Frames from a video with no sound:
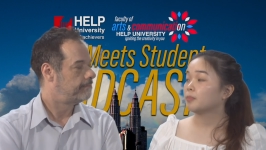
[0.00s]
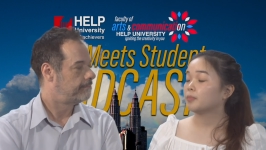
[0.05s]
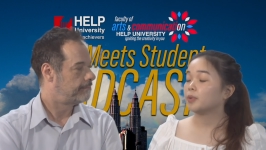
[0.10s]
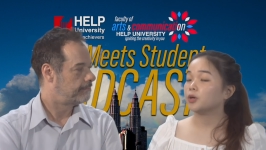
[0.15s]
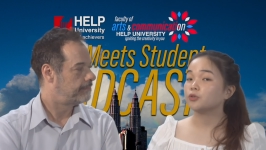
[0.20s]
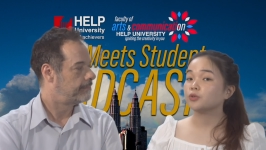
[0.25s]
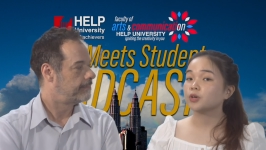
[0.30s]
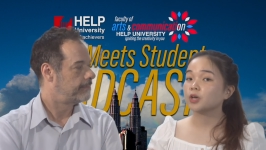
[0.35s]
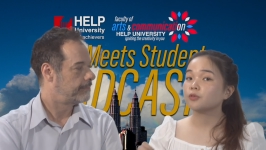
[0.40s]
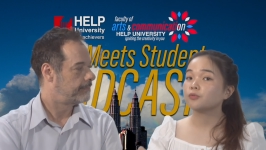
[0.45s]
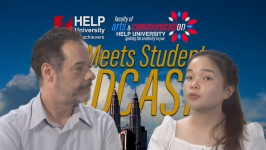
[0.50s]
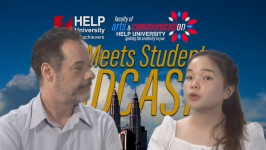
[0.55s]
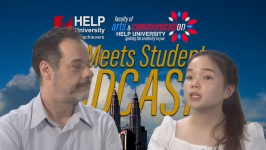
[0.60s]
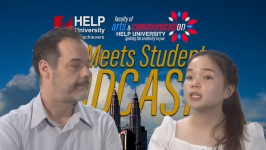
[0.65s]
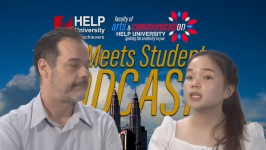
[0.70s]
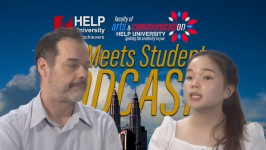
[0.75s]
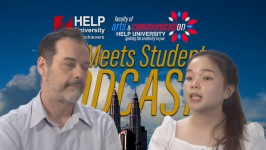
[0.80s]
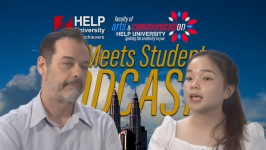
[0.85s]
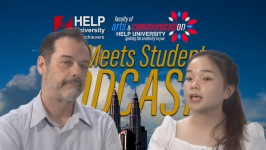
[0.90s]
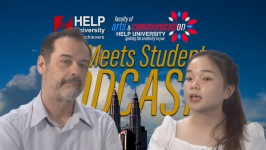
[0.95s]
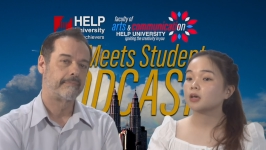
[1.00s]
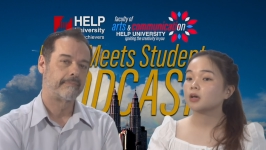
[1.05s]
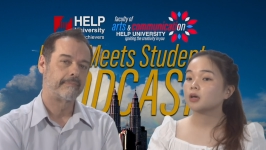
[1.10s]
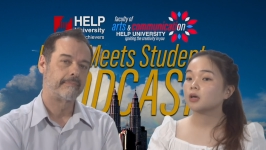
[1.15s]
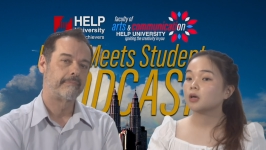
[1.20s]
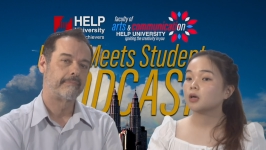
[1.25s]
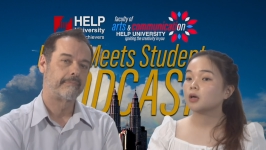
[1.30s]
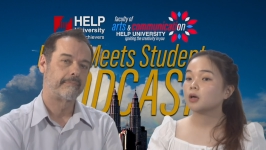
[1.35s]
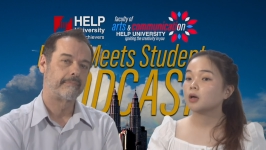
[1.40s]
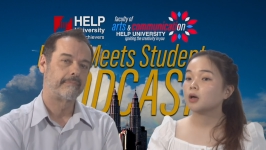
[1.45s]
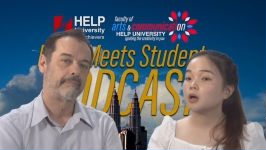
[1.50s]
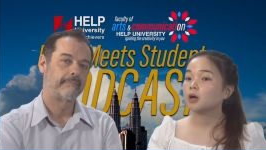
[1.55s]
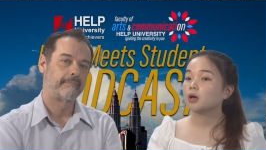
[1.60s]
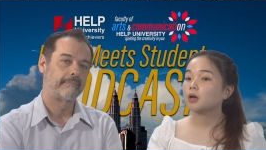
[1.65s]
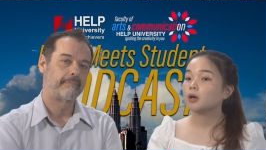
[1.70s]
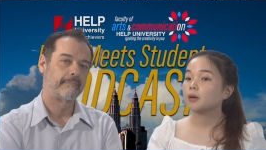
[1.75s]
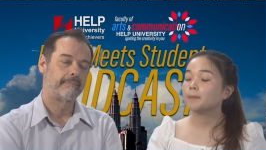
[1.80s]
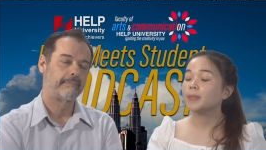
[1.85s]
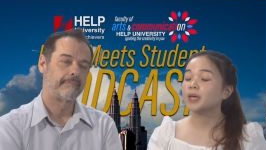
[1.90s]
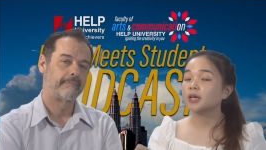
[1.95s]
Speaker 1: But you can really like
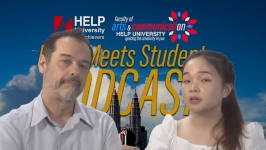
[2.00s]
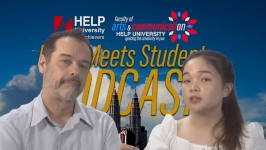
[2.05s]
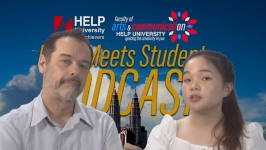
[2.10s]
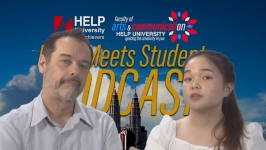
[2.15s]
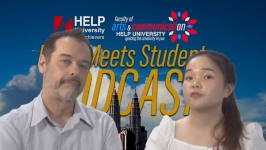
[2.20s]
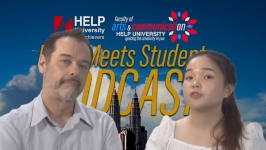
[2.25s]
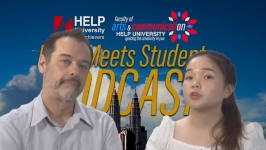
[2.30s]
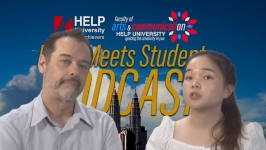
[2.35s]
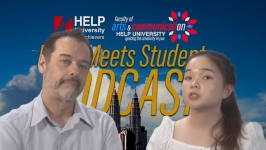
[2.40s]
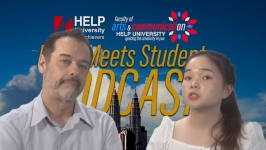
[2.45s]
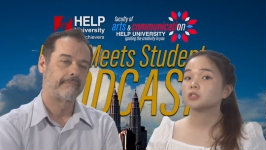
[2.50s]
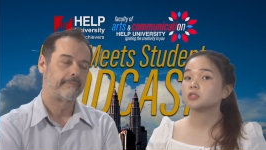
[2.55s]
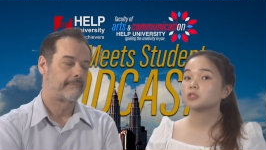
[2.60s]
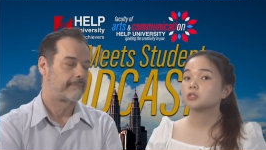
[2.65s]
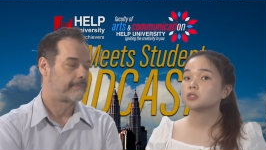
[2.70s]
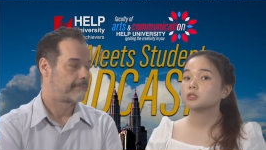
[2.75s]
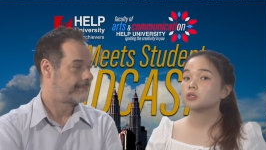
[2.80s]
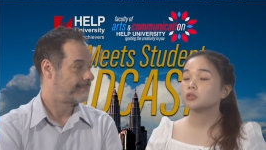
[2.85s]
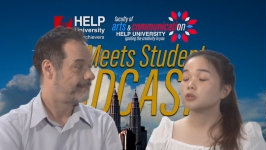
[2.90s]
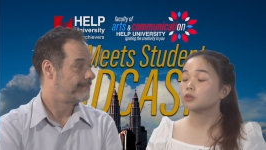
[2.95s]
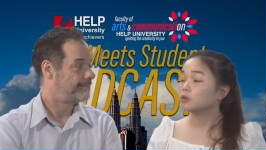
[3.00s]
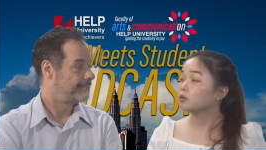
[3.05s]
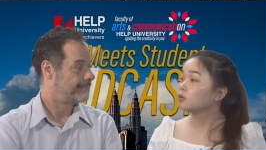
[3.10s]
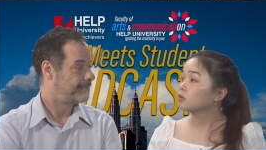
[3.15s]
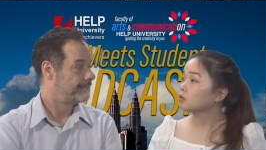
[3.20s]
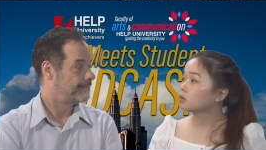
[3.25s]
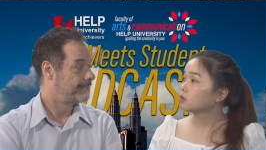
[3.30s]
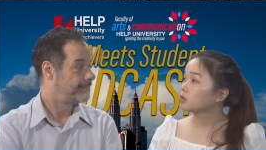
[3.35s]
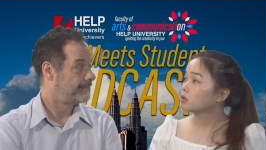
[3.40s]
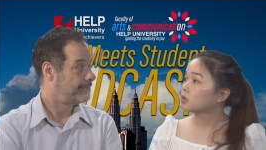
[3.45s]
make a difference. You know?